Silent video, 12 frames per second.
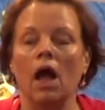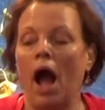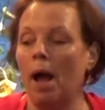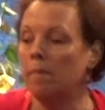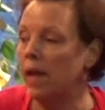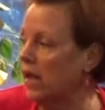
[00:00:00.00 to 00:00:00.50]

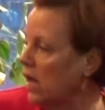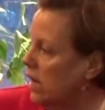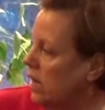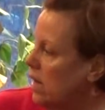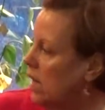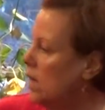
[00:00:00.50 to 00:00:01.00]
I make
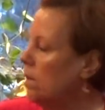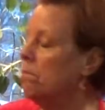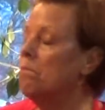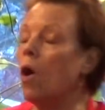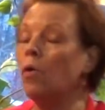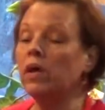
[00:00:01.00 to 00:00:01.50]
a
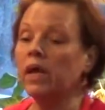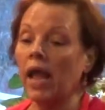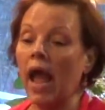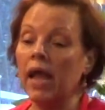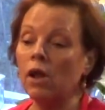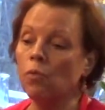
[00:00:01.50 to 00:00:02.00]
mocha
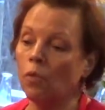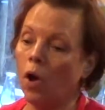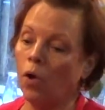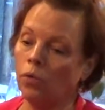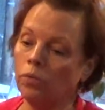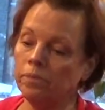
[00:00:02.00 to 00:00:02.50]
cake
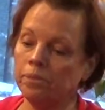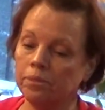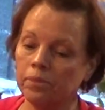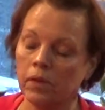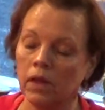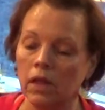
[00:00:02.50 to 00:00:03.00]
roll.
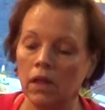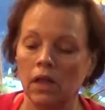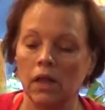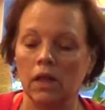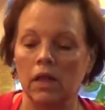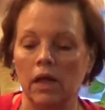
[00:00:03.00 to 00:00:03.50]

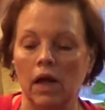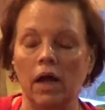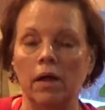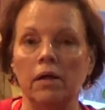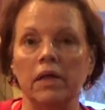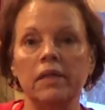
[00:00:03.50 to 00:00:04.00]

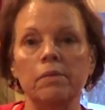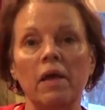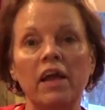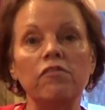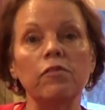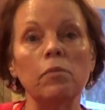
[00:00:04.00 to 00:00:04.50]
It's
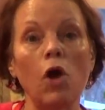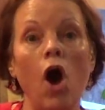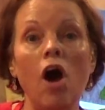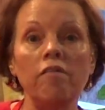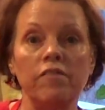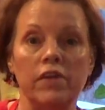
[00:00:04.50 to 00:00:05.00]
made from
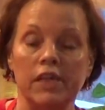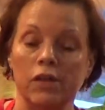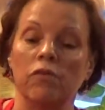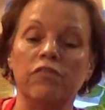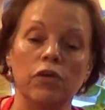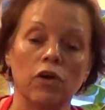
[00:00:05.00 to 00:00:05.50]
coffee,
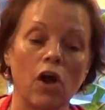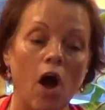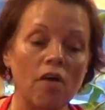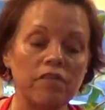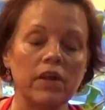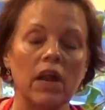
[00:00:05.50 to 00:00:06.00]
so if you're a
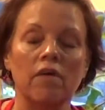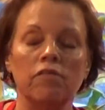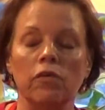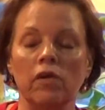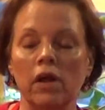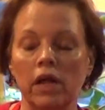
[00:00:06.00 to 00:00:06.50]
coffee
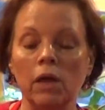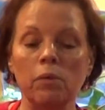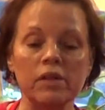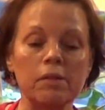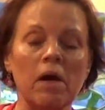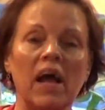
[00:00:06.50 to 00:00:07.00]
lover, it
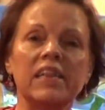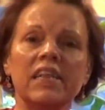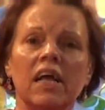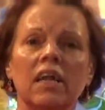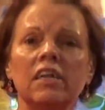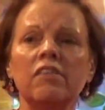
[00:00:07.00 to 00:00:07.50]
was my
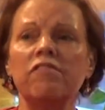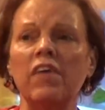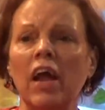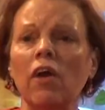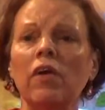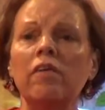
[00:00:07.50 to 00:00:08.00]
son's
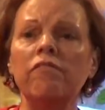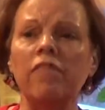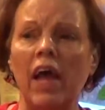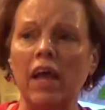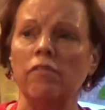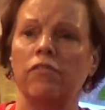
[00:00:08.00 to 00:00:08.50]
very
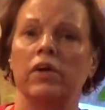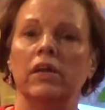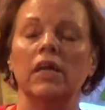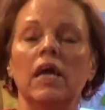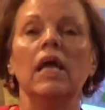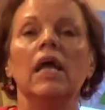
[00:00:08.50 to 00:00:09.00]

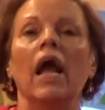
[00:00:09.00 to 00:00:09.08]
favorite.